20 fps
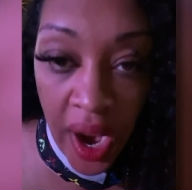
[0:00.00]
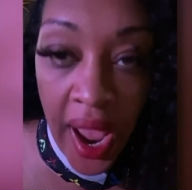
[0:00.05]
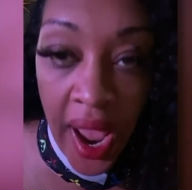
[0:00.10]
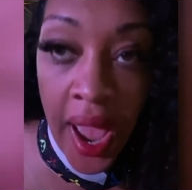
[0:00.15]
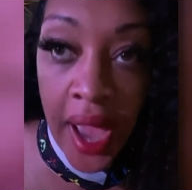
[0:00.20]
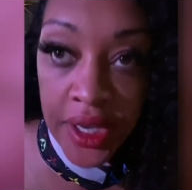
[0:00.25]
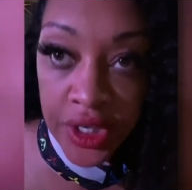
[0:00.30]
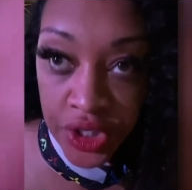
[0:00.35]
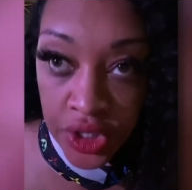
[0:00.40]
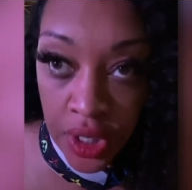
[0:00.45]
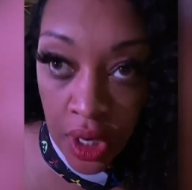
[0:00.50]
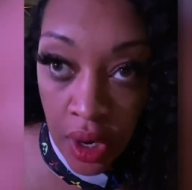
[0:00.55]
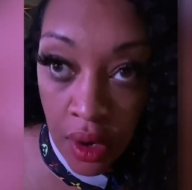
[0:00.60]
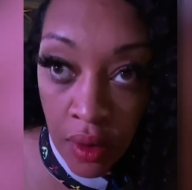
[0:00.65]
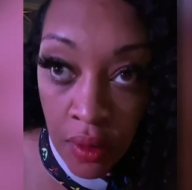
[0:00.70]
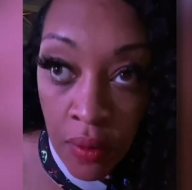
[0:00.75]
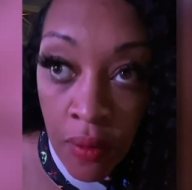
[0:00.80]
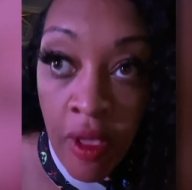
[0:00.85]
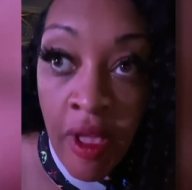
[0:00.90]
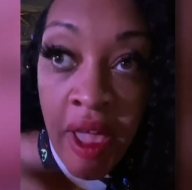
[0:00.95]
drag show
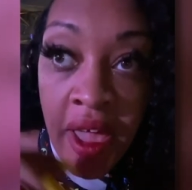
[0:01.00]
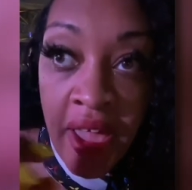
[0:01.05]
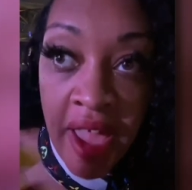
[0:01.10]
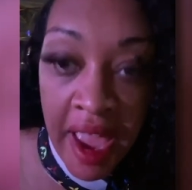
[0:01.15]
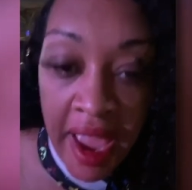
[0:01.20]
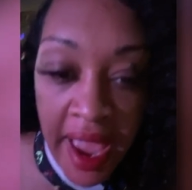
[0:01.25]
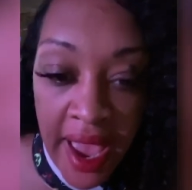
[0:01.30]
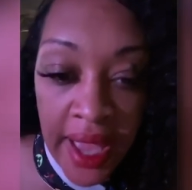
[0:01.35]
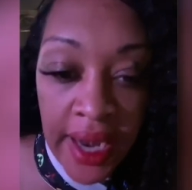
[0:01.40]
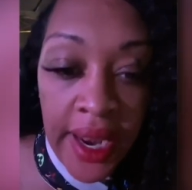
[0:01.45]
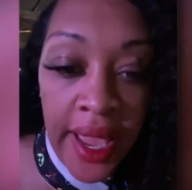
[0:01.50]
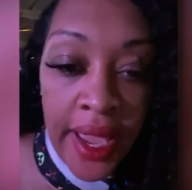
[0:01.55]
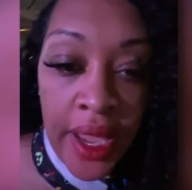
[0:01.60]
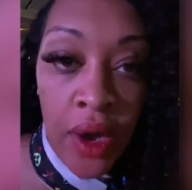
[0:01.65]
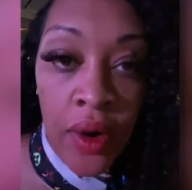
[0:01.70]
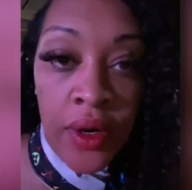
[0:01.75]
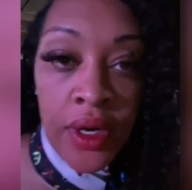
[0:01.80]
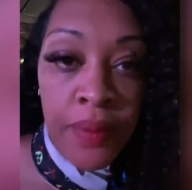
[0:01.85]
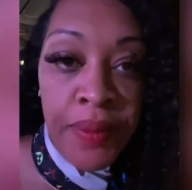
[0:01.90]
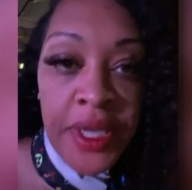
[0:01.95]
in LA
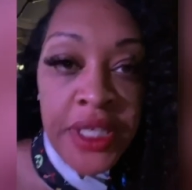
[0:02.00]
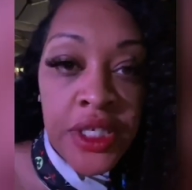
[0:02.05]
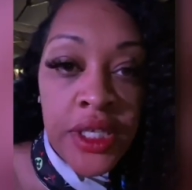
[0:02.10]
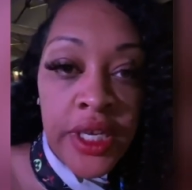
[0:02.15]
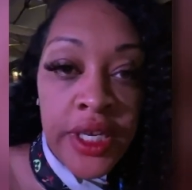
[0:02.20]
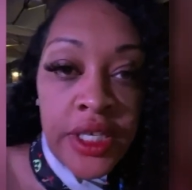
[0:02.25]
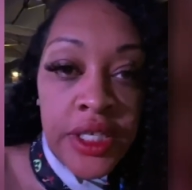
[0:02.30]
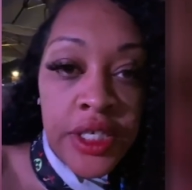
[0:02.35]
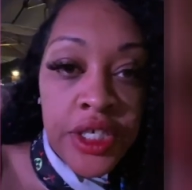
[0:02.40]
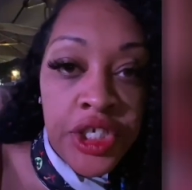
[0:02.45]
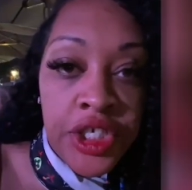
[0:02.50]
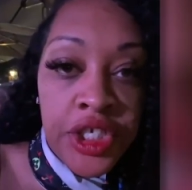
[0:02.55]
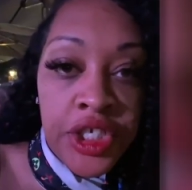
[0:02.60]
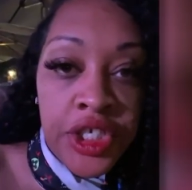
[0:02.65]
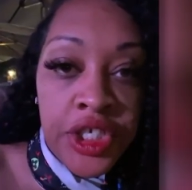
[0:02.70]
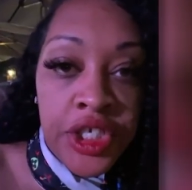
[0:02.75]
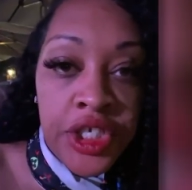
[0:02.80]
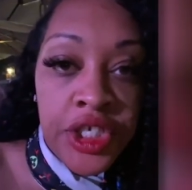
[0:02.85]
on the beach. Look at this.